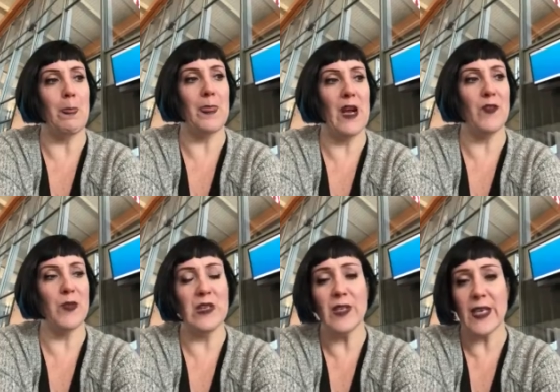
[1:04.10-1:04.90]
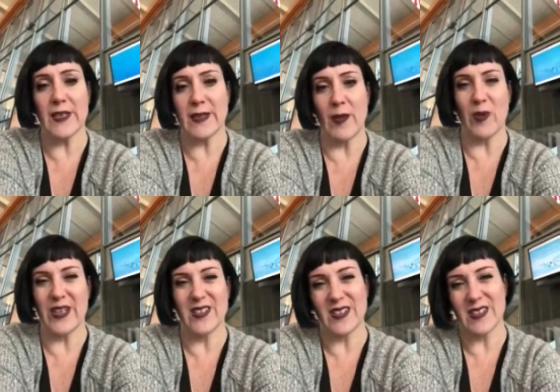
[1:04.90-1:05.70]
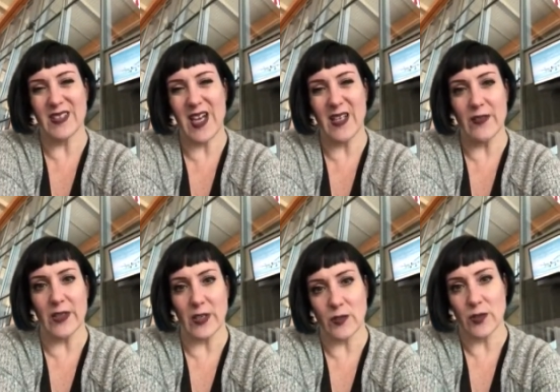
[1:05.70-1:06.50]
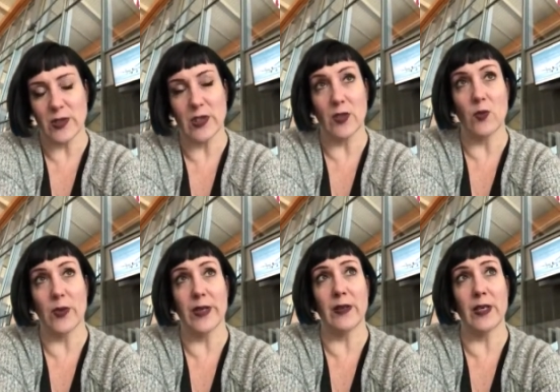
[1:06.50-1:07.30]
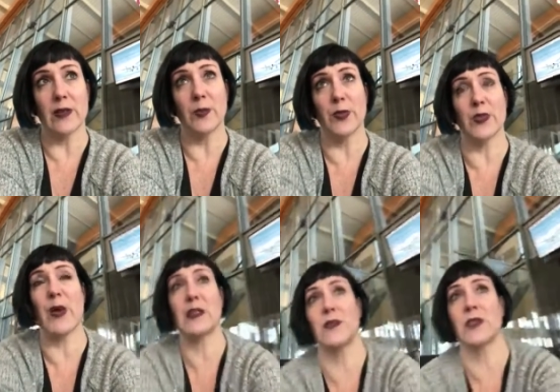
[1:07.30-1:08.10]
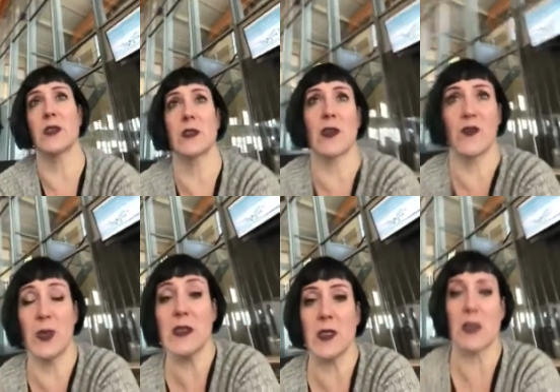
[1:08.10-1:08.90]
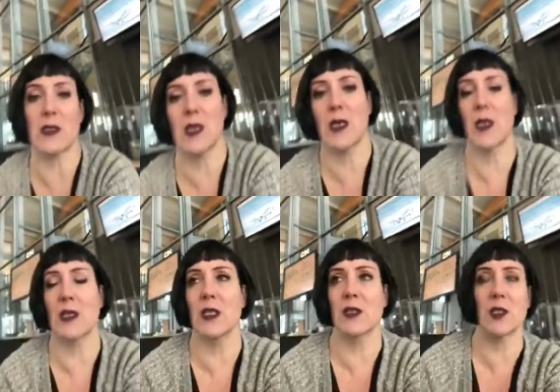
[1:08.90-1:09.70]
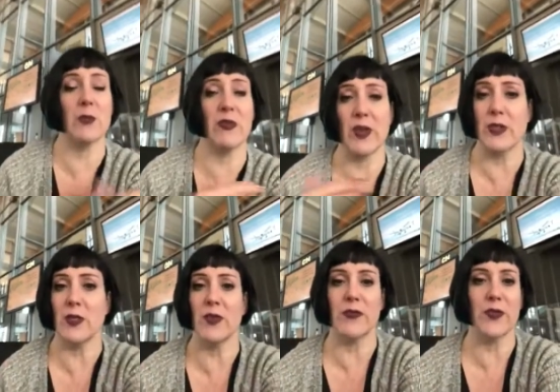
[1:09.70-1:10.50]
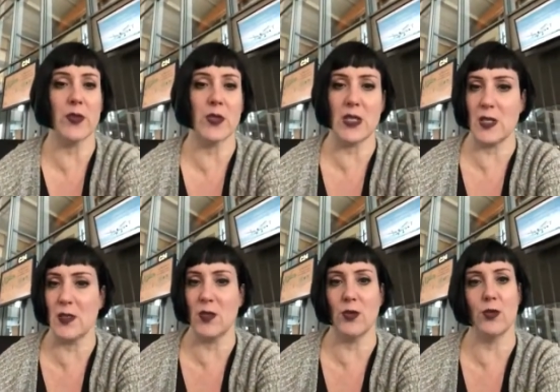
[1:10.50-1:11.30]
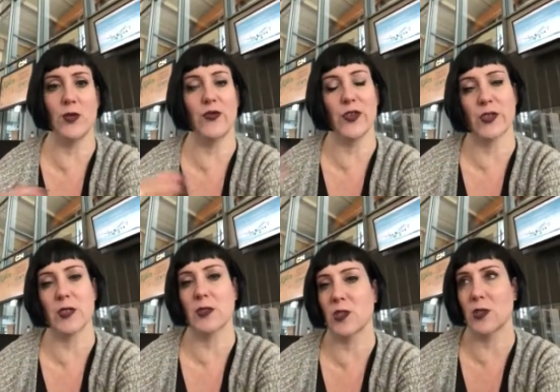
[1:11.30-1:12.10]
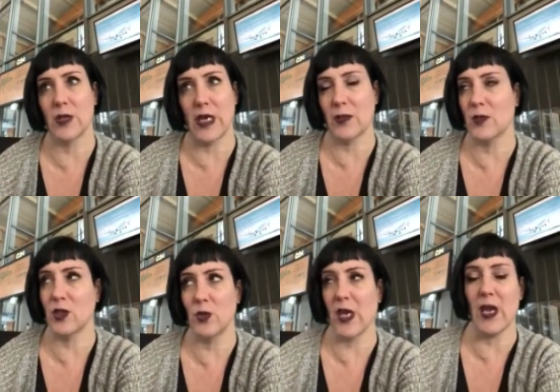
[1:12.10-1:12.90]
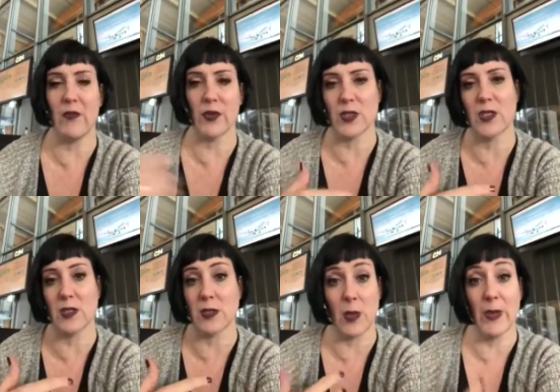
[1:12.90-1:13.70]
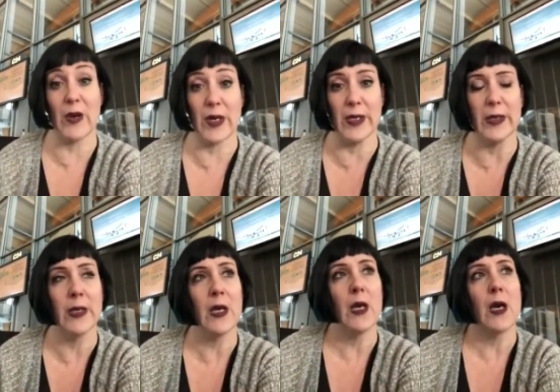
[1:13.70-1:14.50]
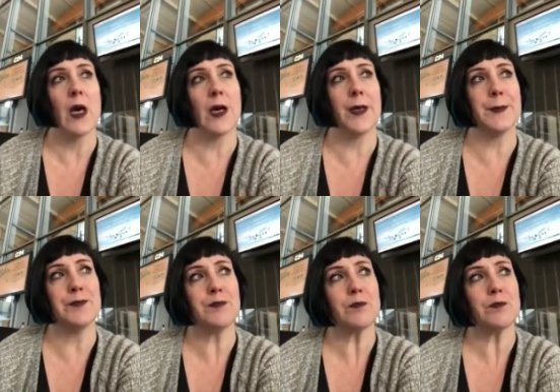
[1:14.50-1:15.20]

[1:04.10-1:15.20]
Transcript: now, if we look at it that way, it's, it's kind of interesting the way that the perspective is of business. And it's going to be very different for the EU versus, you know, and UK versus America. Um,